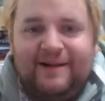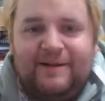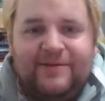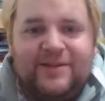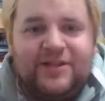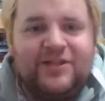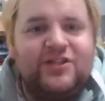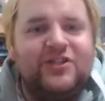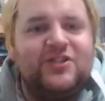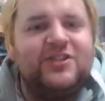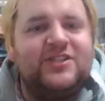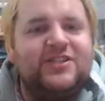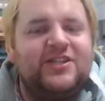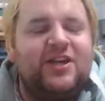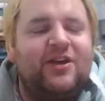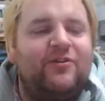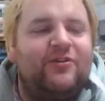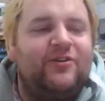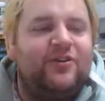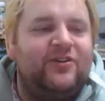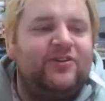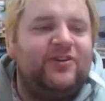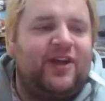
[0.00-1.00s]
They're just
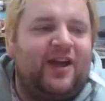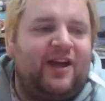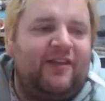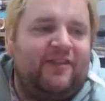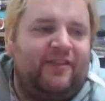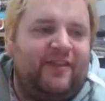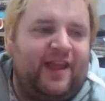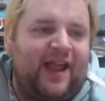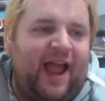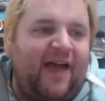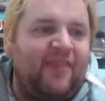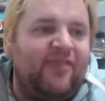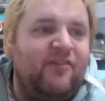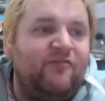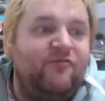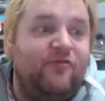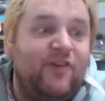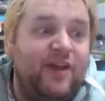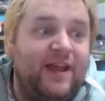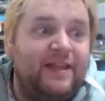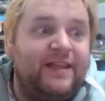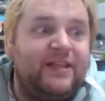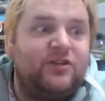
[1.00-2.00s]
so good, aren't they? And they're
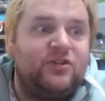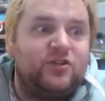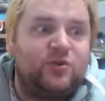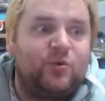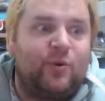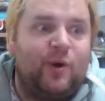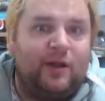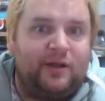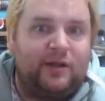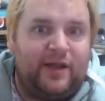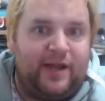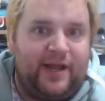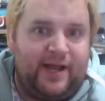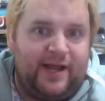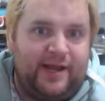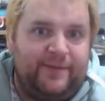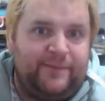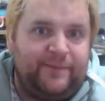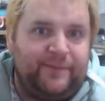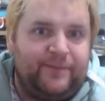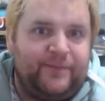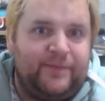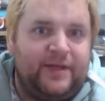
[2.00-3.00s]
really good
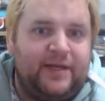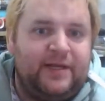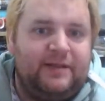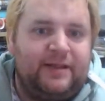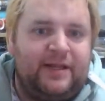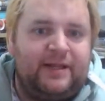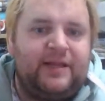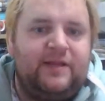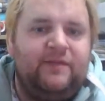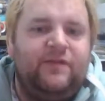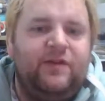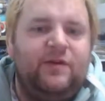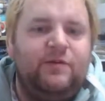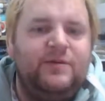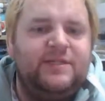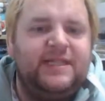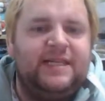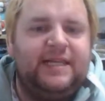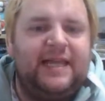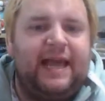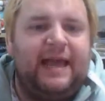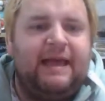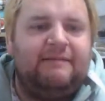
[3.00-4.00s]
quality. Like if you were
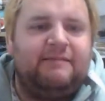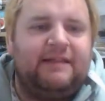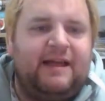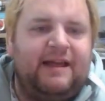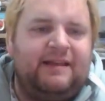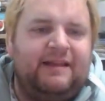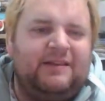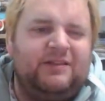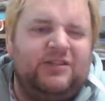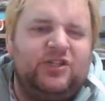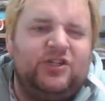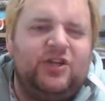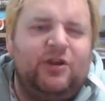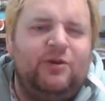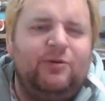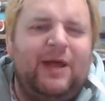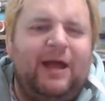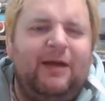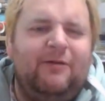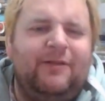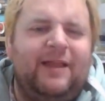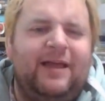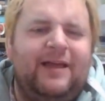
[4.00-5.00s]
to get like, do you know
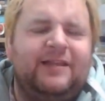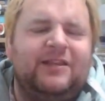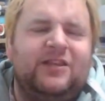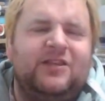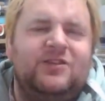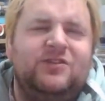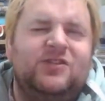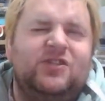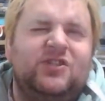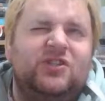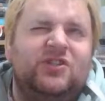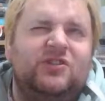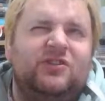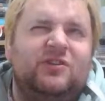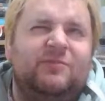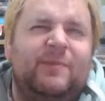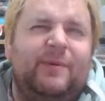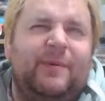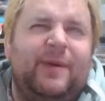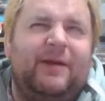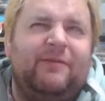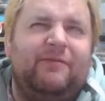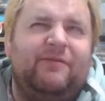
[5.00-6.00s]
how like they used to do them
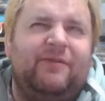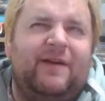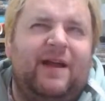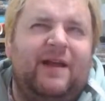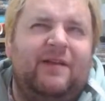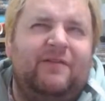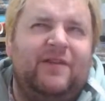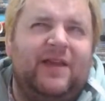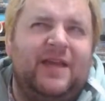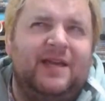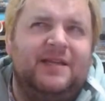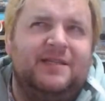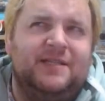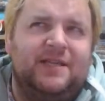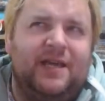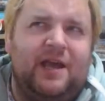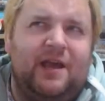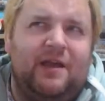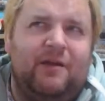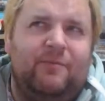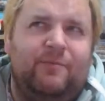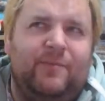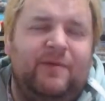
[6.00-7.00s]
about 5 years
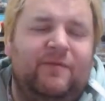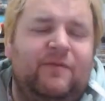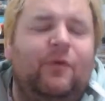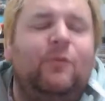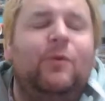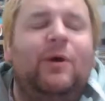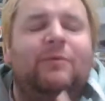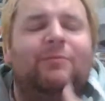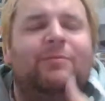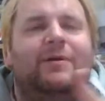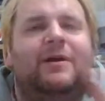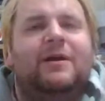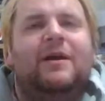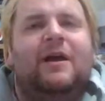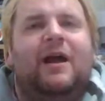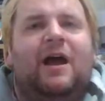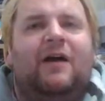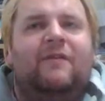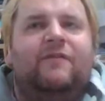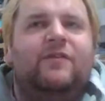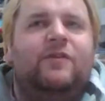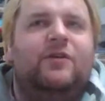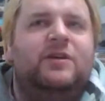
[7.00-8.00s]
ago? Well,
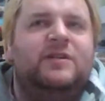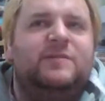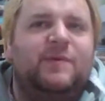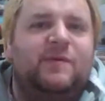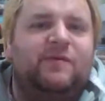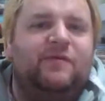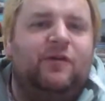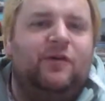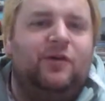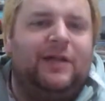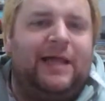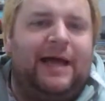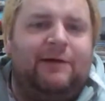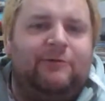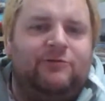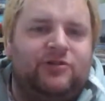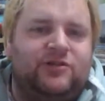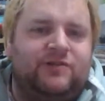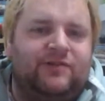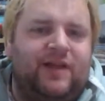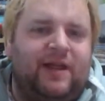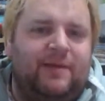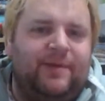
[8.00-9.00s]
a few years before
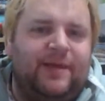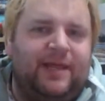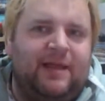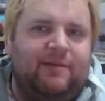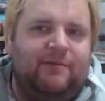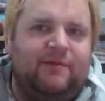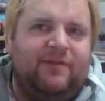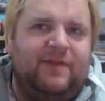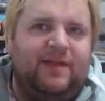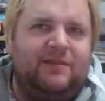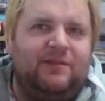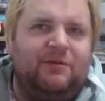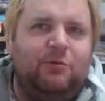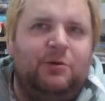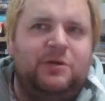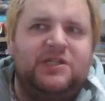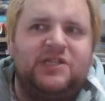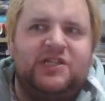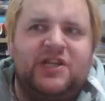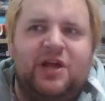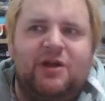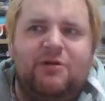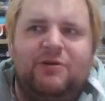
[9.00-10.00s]
Loungefly became a thing, they were
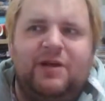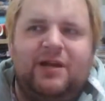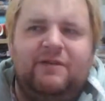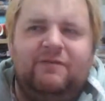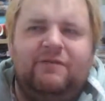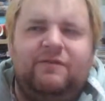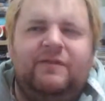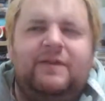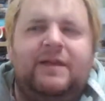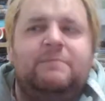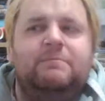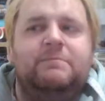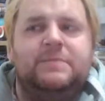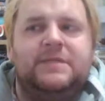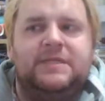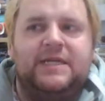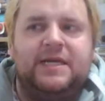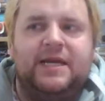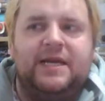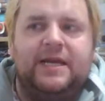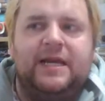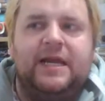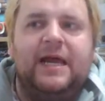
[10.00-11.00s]
so kind of
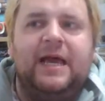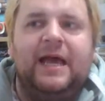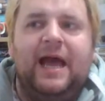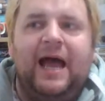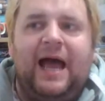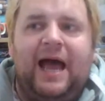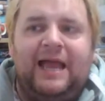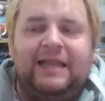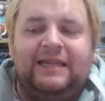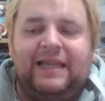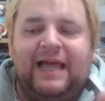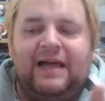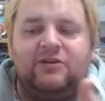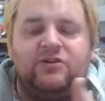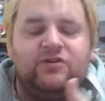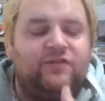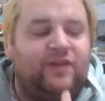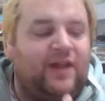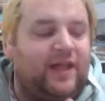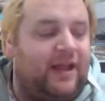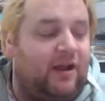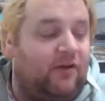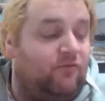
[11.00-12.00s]
flimsy. And
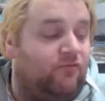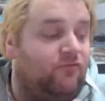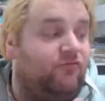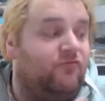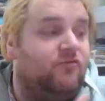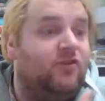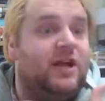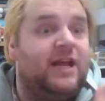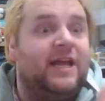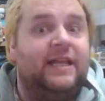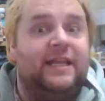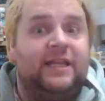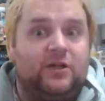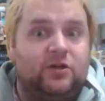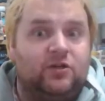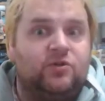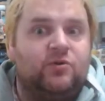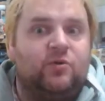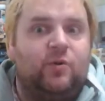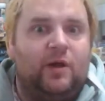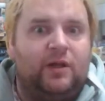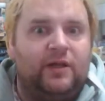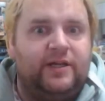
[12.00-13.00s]
Loungefly are really
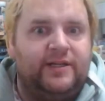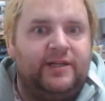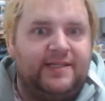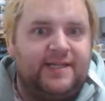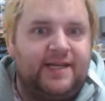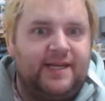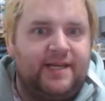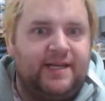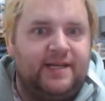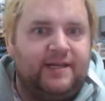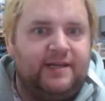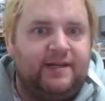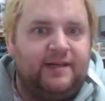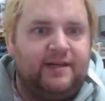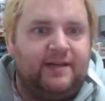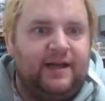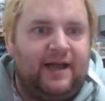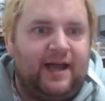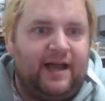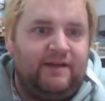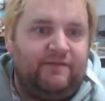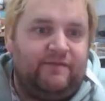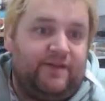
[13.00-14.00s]
good quality,
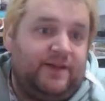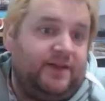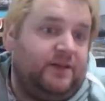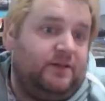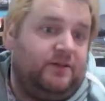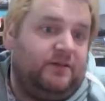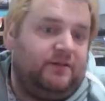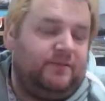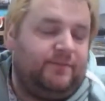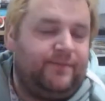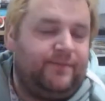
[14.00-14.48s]
I feel.